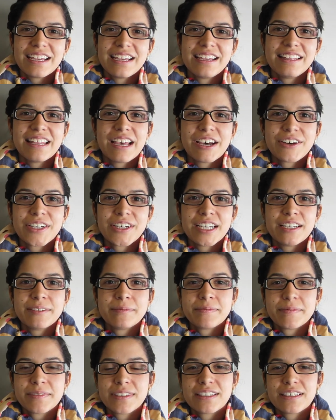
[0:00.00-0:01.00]
and now
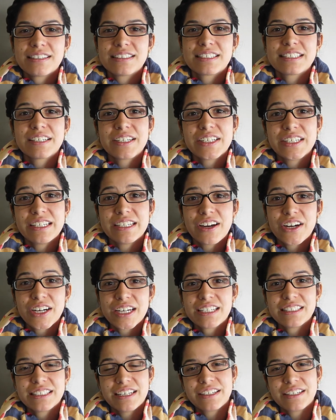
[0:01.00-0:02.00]
I'm studying
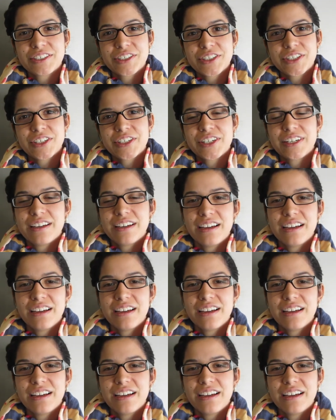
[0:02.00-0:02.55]
architecture